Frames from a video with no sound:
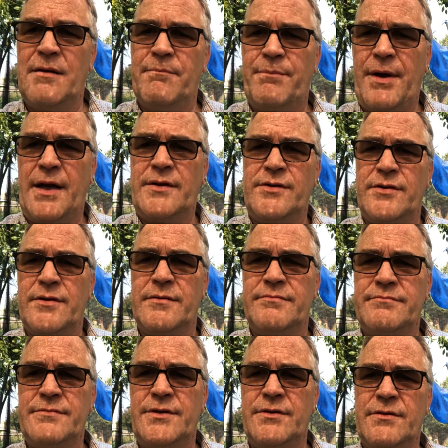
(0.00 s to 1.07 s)
impact your
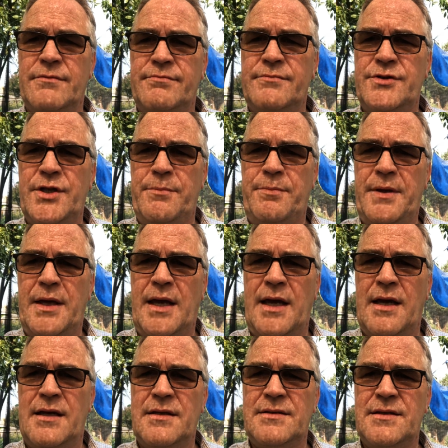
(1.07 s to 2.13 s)

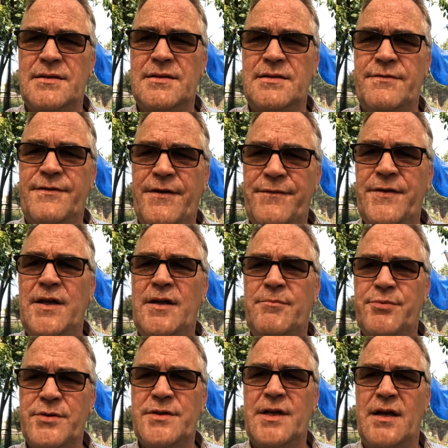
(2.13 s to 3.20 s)
GPA because it's
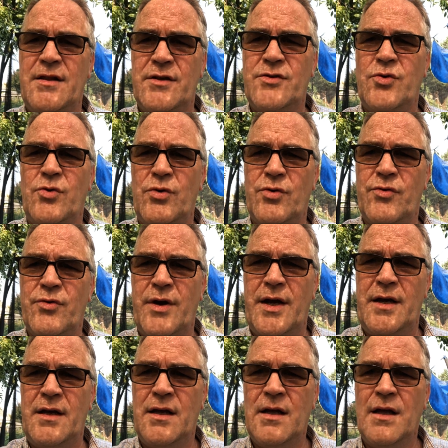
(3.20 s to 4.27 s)
15% of the total
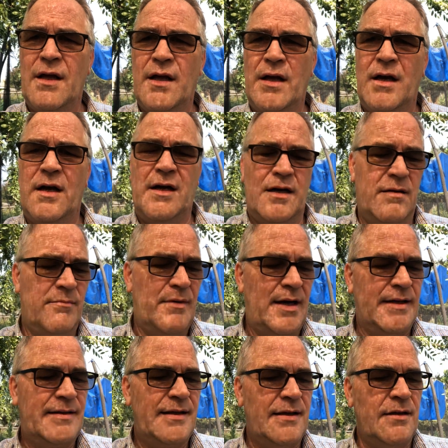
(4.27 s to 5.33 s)
grade. I
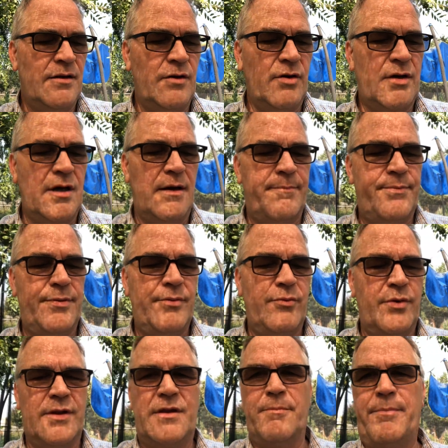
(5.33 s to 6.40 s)
didn't look up
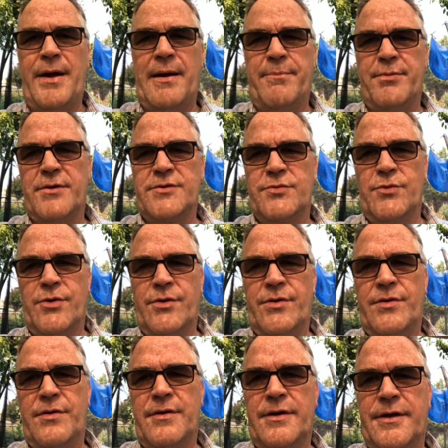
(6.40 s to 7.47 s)
what the paper is worth.
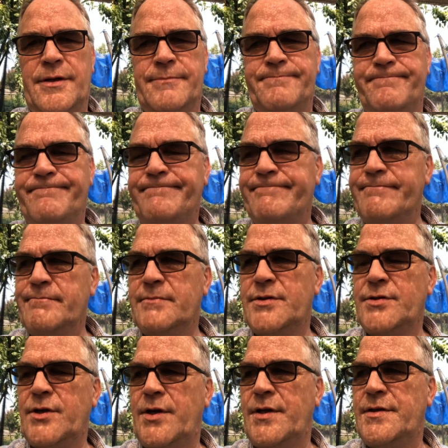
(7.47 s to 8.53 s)
I'm
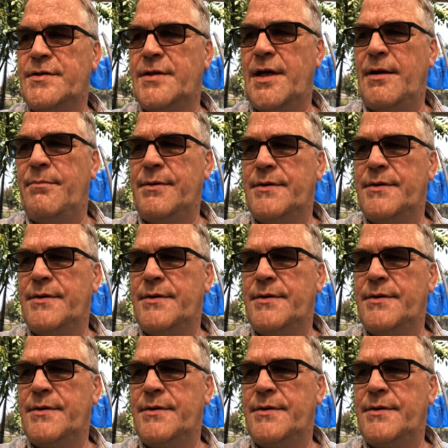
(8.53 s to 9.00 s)
sorry to say,